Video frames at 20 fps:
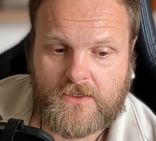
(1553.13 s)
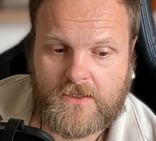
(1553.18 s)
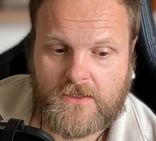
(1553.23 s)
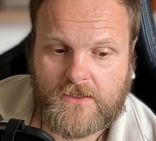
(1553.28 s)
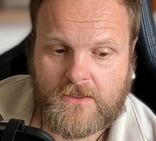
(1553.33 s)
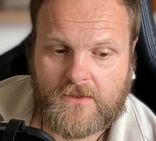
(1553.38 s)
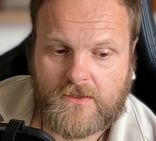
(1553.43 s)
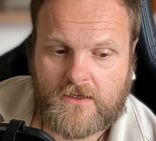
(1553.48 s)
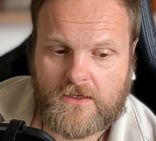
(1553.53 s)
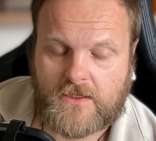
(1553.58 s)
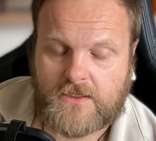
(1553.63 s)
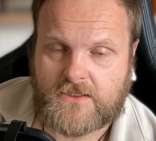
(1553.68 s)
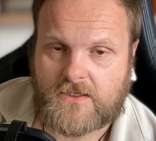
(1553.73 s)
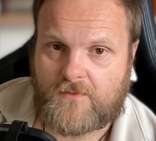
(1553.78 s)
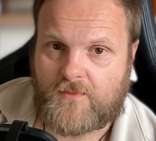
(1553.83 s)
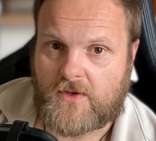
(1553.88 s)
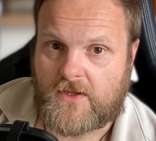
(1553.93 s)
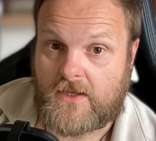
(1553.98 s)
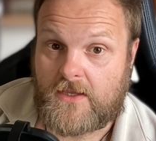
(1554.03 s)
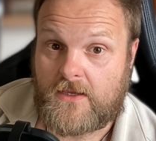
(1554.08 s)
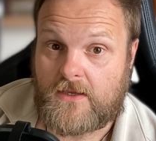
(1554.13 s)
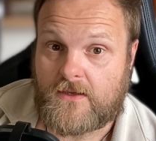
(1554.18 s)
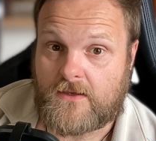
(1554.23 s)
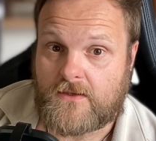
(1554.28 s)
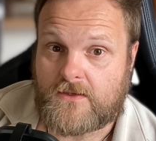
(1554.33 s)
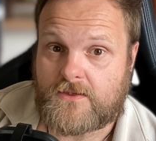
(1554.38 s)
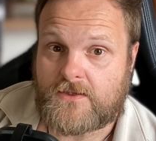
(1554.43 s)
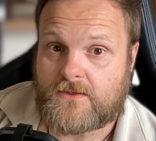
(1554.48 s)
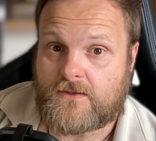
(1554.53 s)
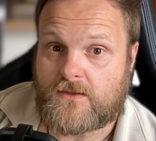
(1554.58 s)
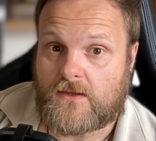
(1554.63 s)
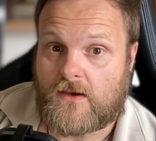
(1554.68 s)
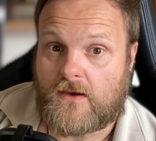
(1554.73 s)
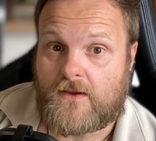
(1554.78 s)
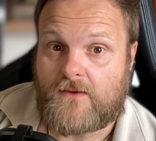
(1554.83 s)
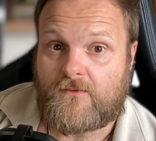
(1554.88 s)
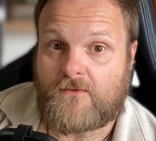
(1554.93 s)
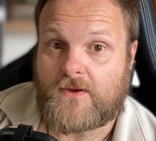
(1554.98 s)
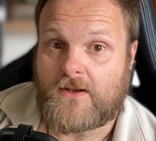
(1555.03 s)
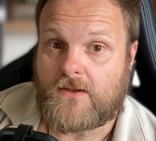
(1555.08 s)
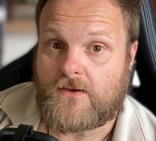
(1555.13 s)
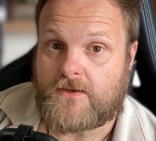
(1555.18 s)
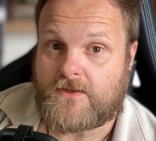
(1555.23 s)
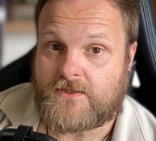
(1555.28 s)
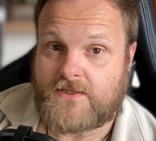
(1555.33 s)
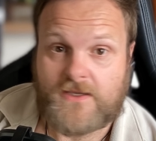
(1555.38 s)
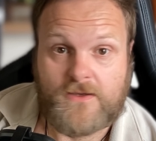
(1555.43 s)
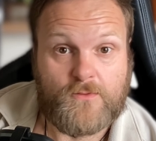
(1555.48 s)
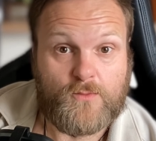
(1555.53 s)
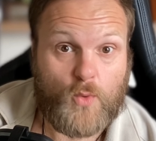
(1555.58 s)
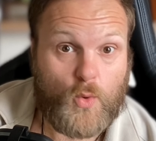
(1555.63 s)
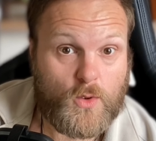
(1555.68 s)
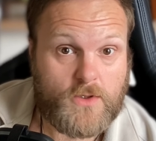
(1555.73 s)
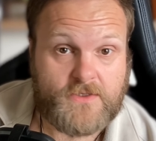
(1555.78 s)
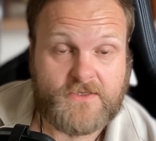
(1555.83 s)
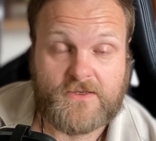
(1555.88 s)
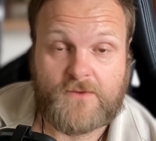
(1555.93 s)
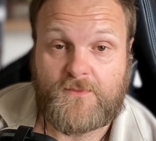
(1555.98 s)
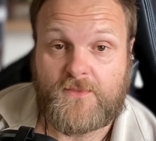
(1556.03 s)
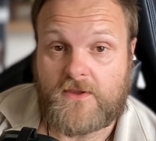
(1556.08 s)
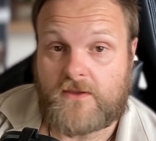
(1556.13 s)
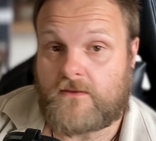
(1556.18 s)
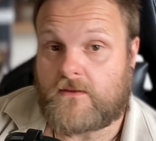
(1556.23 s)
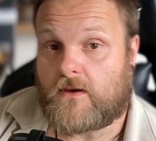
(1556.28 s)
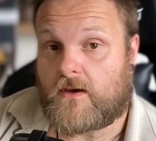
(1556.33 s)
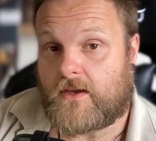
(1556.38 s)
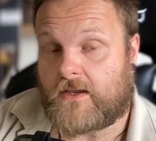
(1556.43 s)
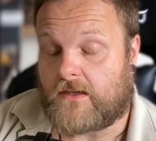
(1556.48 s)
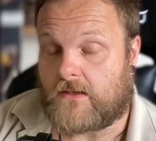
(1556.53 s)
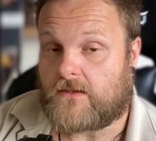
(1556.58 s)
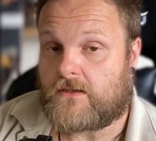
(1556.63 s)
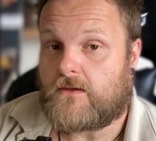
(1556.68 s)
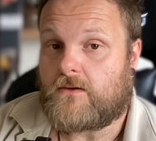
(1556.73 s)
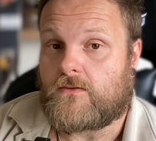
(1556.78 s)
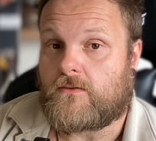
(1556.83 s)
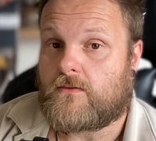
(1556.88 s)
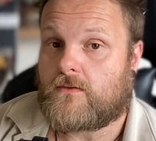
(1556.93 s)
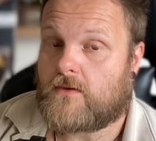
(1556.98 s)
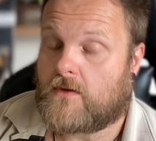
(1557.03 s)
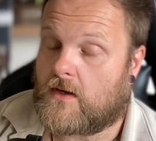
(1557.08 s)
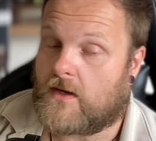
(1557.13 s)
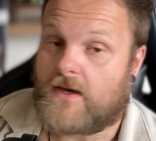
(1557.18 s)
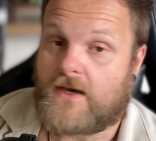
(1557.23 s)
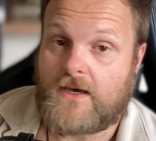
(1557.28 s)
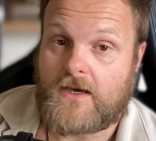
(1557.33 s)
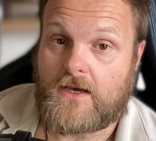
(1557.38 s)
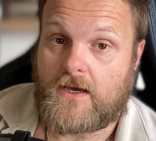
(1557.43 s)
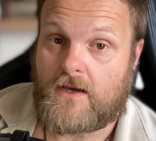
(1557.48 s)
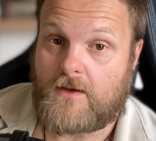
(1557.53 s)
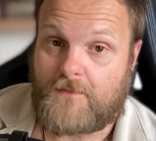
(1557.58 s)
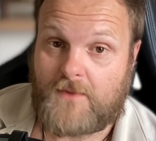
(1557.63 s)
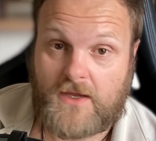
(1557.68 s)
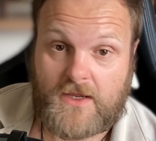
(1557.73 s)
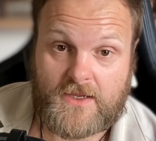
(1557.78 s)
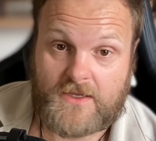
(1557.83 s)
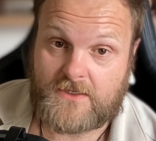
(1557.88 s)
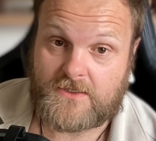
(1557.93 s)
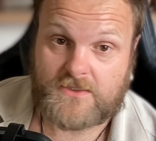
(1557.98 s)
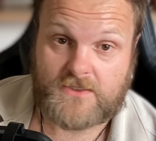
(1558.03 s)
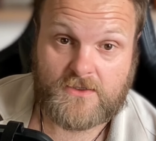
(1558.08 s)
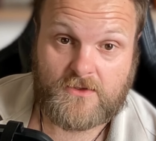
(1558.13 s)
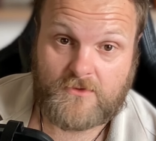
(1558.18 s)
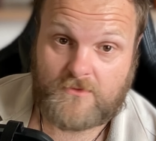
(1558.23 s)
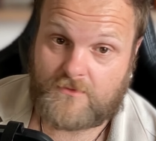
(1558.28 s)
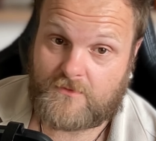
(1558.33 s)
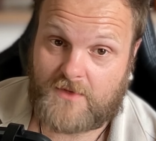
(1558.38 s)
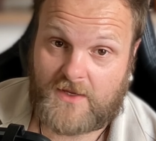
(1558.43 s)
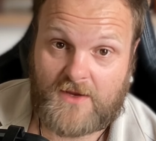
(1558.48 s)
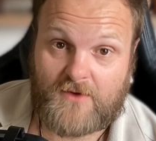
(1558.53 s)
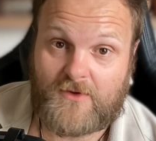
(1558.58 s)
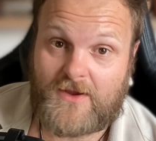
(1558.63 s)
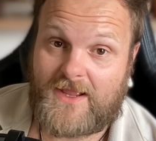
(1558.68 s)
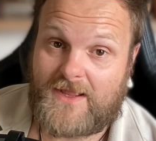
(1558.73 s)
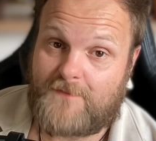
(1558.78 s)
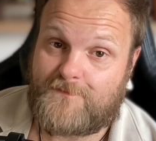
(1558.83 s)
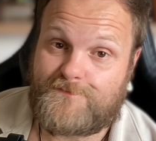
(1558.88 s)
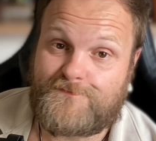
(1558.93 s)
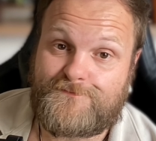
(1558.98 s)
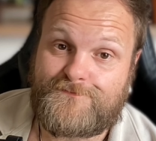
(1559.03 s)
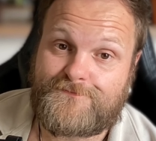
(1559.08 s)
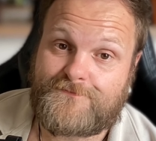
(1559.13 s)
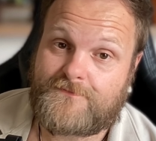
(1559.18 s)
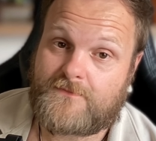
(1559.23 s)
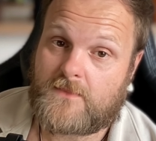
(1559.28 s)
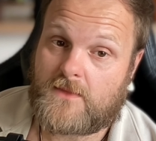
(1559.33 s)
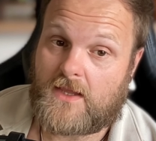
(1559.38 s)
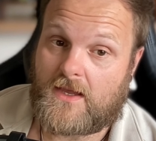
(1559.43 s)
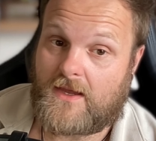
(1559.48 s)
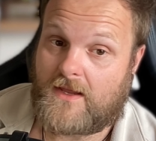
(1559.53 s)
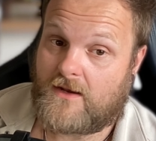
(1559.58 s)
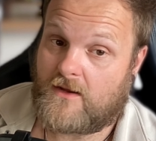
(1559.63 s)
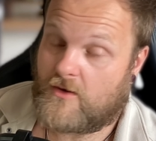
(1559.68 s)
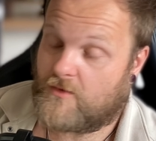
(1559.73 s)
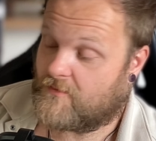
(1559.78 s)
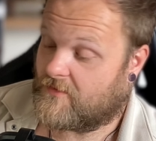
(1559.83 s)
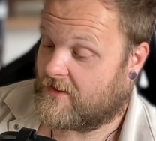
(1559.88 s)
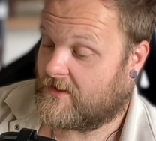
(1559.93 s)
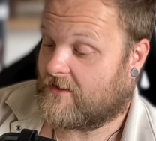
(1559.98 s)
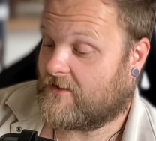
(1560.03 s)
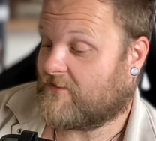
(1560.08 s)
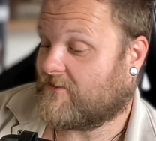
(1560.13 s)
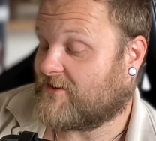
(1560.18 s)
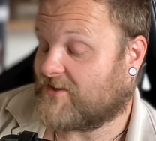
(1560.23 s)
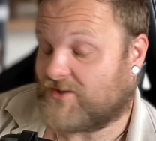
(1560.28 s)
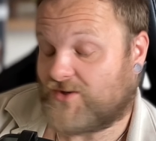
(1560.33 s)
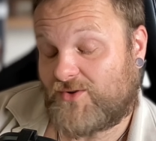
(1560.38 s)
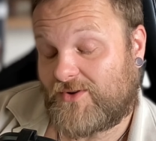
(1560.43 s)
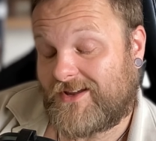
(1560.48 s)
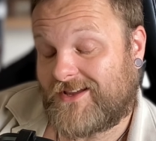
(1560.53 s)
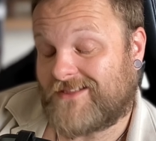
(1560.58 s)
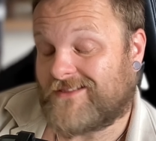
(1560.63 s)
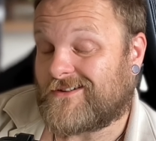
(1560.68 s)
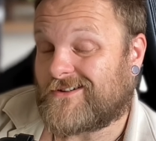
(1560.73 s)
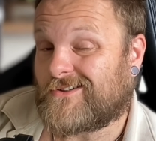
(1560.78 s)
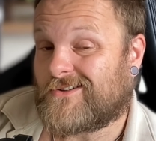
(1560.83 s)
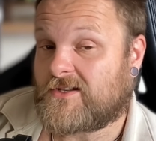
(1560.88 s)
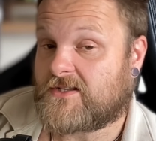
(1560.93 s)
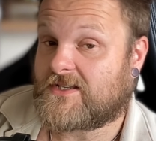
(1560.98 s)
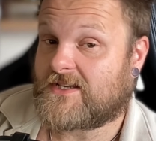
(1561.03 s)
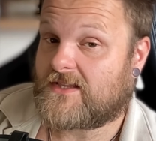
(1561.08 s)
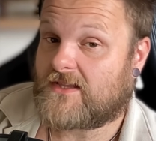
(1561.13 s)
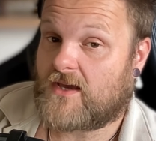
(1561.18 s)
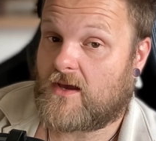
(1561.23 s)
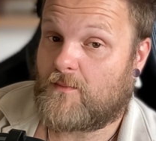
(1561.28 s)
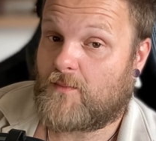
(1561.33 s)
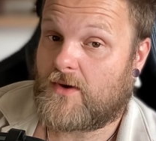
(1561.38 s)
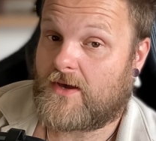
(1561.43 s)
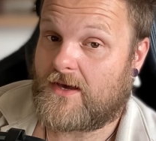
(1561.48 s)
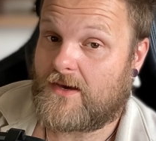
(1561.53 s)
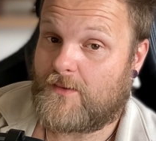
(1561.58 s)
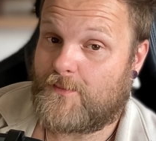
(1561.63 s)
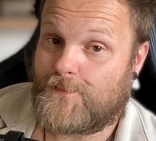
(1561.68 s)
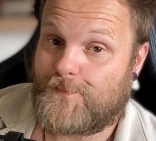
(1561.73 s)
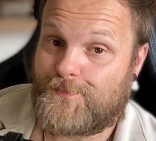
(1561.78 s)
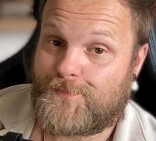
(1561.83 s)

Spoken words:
in the last couple of years that I realized it was something that I could do, and so here I am, and hopefully you're enjoying the content that I put out,